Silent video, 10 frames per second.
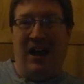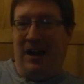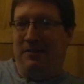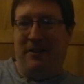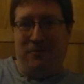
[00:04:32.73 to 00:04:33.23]
I
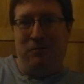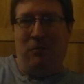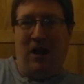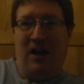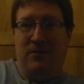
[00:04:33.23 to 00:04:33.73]
think
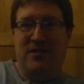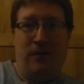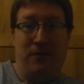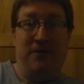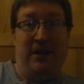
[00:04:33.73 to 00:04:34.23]
kind of
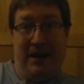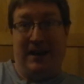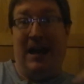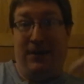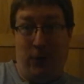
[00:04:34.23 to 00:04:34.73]
self-evident. And
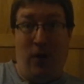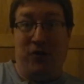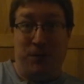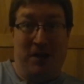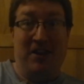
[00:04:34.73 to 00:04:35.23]
again, if you
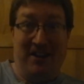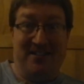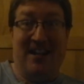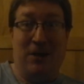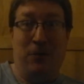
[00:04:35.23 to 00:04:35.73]
ask me, then I'll
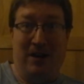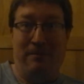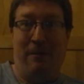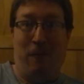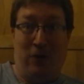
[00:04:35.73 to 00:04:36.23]
tell you what I
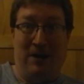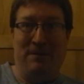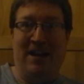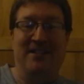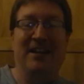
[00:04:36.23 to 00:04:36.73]
what I
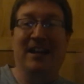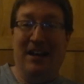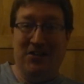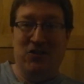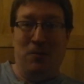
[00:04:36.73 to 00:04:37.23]
meant,
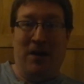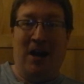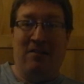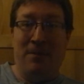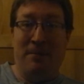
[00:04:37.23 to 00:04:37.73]
assuming I
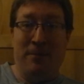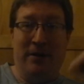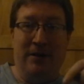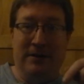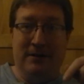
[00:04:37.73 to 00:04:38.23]
remember.
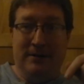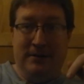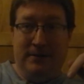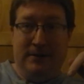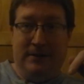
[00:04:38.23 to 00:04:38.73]

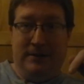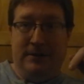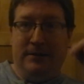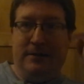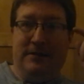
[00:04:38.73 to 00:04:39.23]

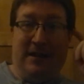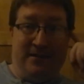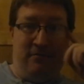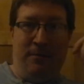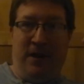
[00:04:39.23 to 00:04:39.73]

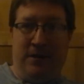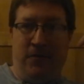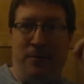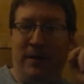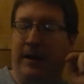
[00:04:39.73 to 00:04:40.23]
That's a reminder
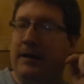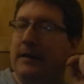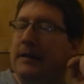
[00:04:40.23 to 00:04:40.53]
for me.